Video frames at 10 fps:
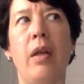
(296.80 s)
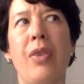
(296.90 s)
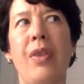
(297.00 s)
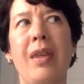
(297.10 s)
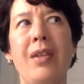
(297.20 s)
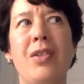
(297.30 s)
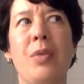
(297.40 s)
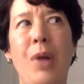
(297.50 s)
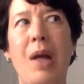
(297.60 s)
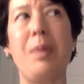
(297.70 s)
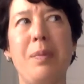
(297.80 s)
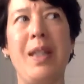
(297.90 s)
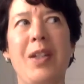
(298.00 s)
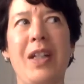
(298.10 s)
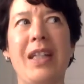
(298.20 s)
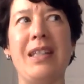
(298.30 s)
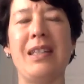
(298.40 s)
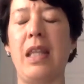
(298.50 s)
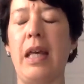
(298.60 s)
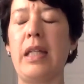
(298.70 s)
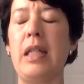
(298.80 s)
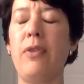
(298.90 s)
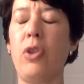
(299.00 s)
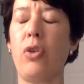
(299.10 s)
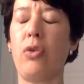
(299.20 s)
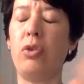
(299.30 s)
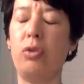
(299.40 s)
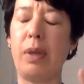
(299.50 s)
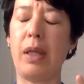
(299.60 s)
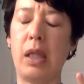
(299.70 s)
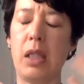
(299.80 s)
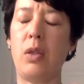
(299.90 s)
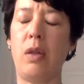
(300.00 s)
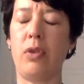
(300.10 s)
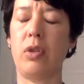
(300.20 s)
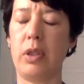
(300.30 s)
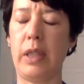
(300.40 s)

the problem here is that even though you may think you have a good